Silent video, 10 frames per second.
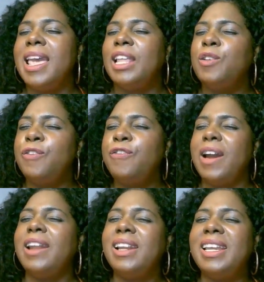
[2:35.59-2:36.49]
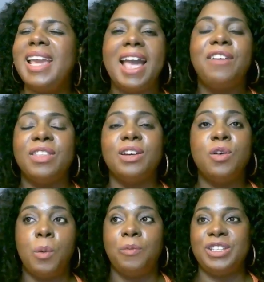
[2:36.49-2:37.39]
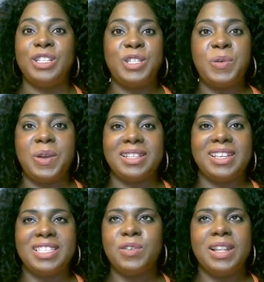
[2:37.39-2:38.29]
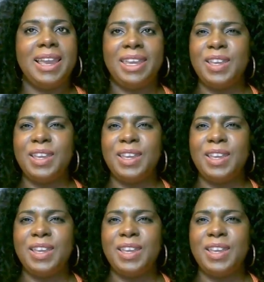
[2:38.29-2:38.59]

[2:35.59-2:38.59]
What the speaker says: You finally have the oomph to do it because you're like,